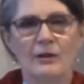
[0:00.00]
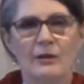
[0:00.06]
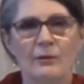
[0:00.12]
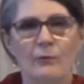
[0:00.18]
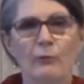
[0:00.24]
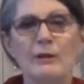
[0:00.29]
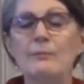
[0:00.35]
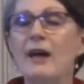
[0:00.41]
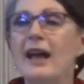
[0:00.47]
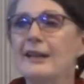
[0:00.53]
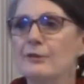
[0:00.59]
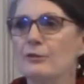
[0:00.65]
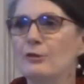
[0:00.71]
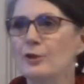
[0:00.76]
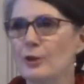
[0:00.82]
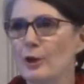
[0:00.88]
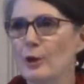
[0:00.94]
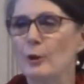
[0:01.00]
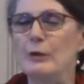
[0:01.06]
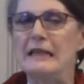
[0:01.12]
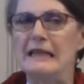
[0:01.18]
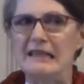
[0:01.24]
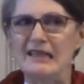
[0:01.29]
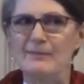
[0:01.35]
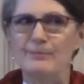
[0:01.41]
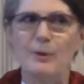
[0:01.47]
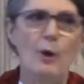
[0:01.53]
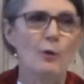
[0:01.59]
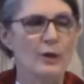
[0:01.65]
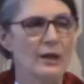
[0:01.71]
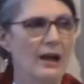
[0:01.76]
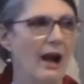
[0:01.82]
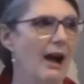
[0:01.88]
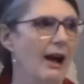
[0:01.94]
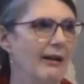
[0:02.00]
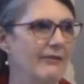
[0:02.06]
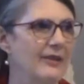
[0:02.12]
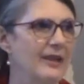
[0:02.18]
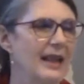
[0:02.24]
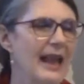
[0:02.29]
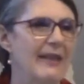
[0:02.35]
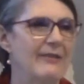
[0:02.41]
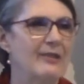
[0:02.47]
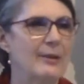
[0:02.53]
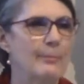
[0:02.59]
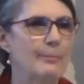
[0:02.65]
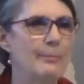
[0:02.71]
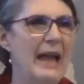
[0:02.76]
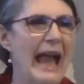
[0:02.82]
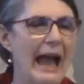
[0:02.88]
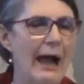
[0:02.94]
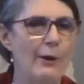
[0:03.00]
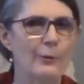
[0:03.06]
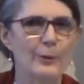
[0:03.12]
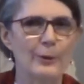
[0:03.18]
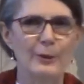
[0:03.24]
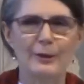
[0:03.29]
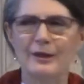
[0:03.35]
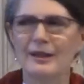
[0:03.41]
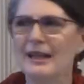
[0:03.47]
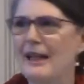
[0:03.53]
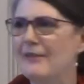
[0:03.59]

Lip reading: when Michael Curry spoke of the power